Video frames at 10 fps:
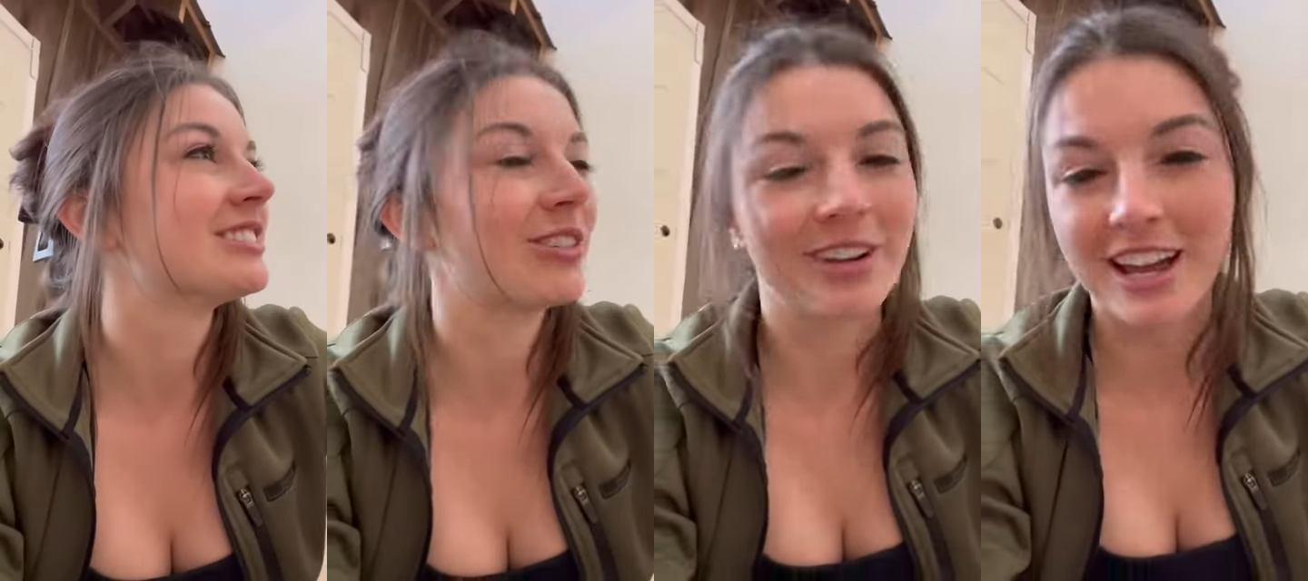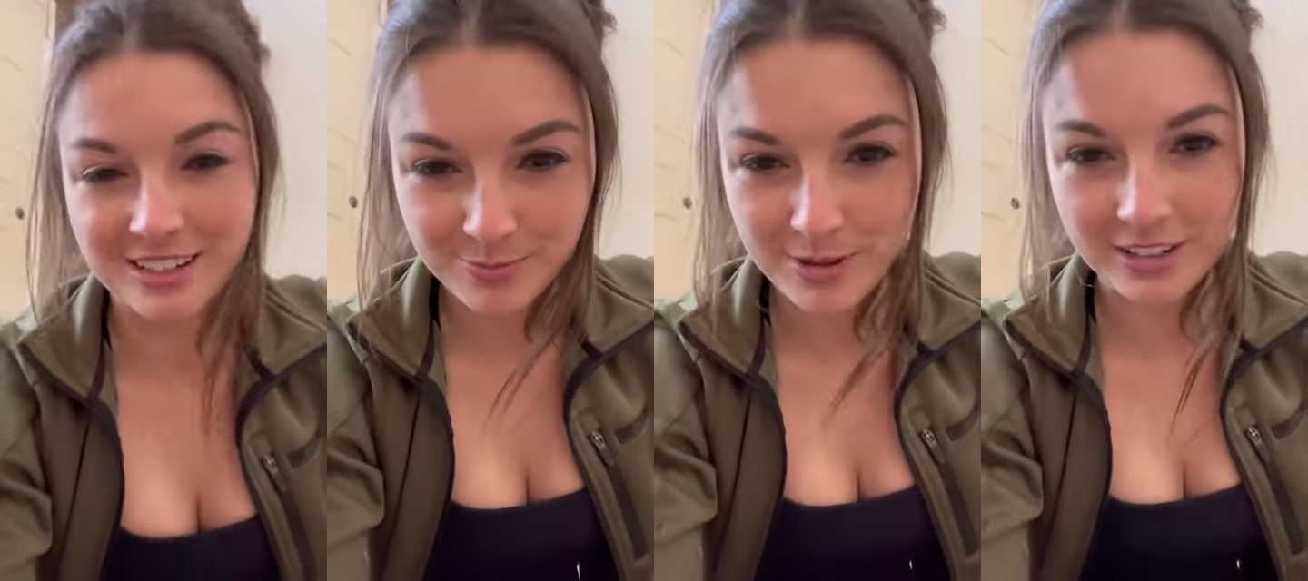So we
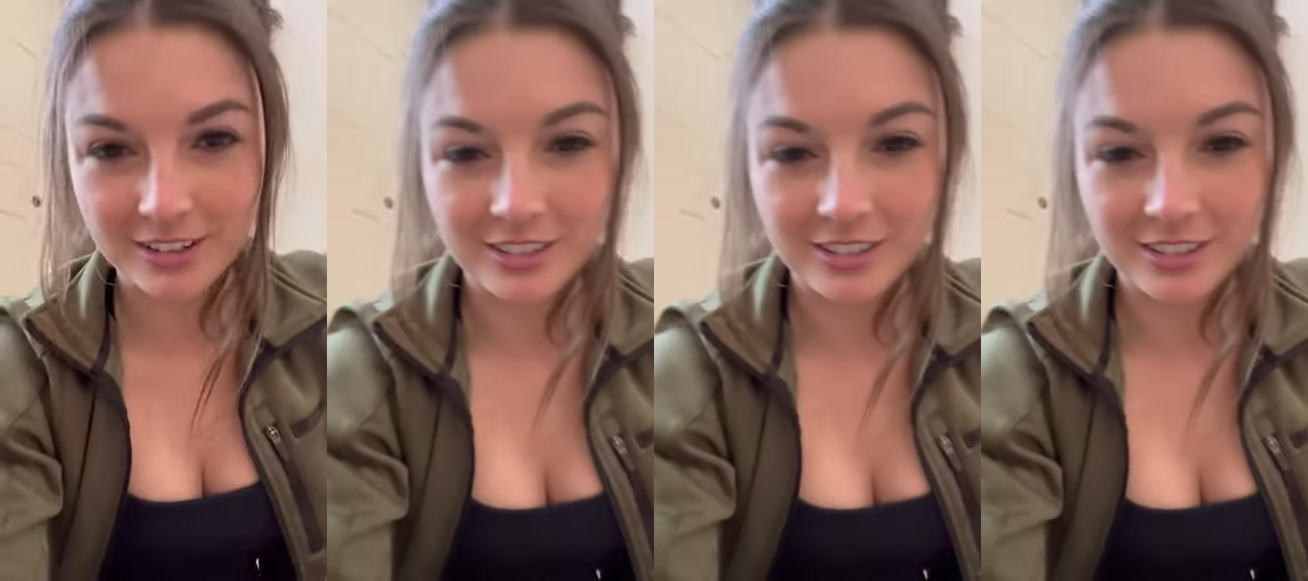had to spend a